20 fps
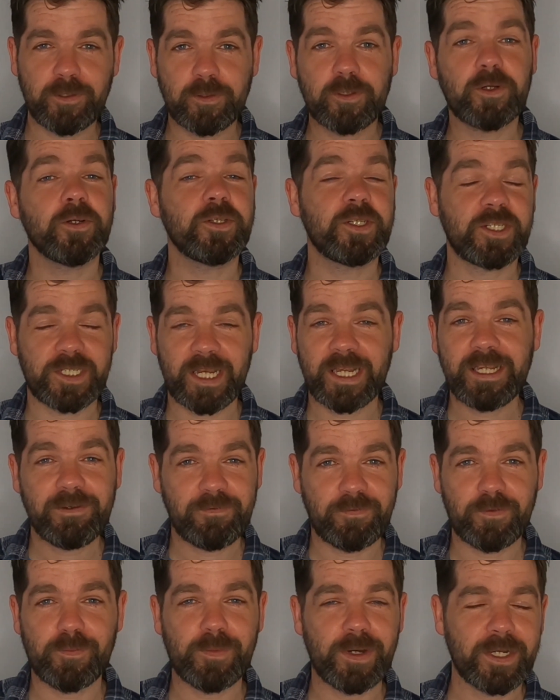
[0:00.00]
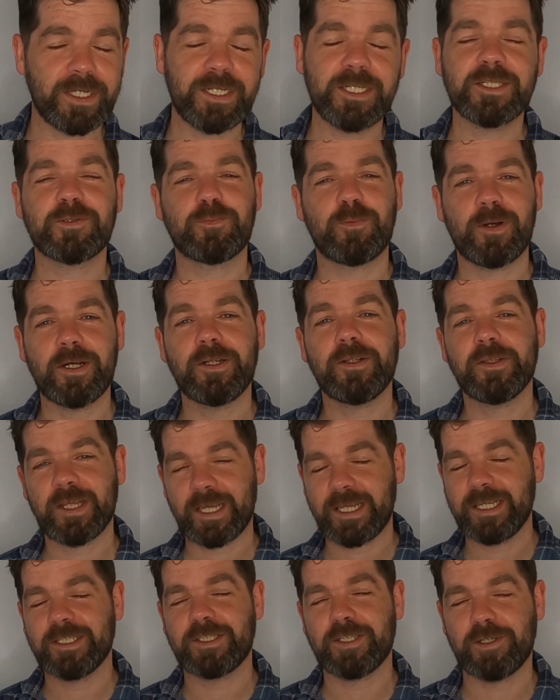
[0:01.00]
you could save the money as well.
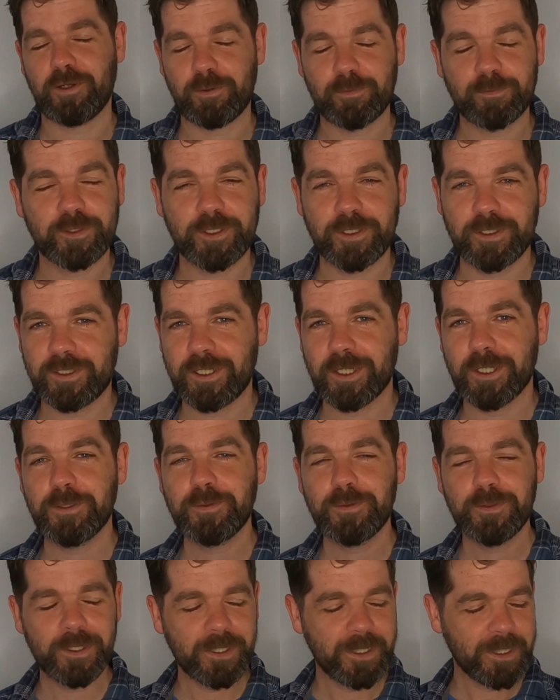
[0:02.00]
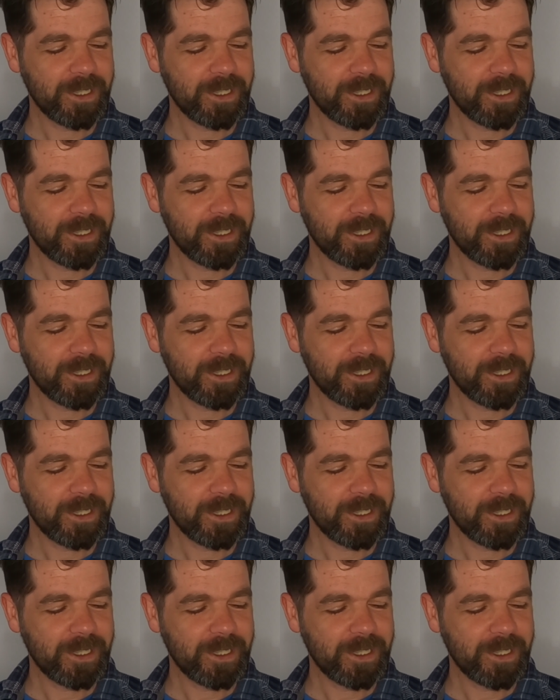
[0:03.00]
That is an option too.